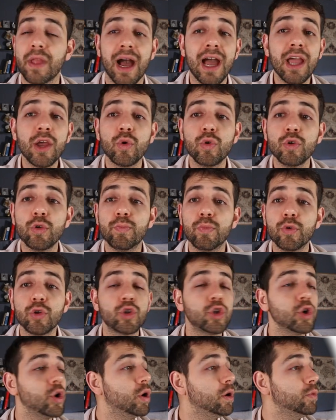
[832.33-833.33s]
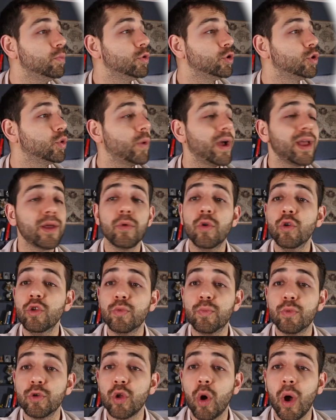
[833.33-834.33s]
I could put Ubuntu, I
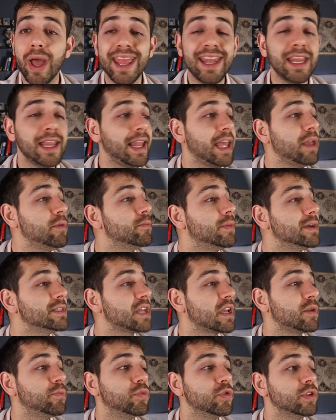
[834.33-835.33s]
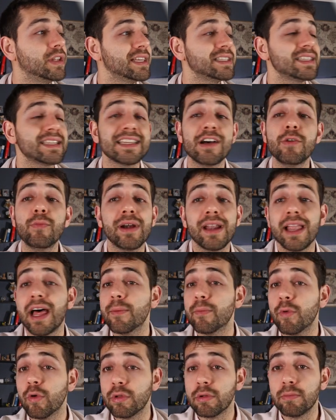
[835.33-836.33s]
could put any name, but I put as a
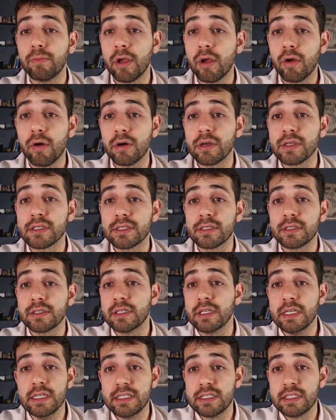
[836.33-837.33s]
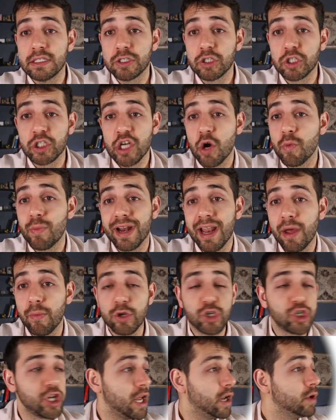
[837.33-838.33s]
Sauber-Lab only because it's
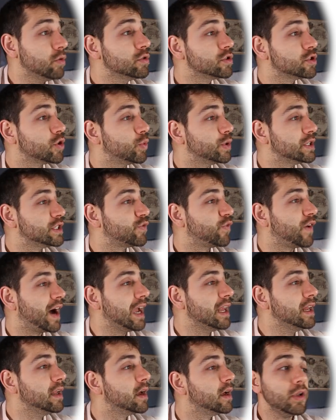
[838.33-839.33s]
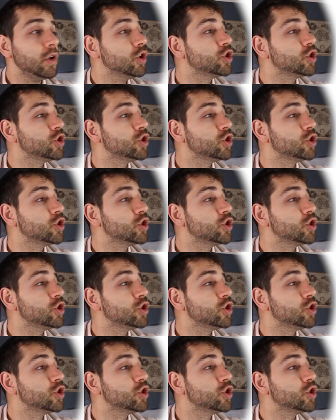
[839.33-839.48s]
Sauber-Lab channel, so it's fine.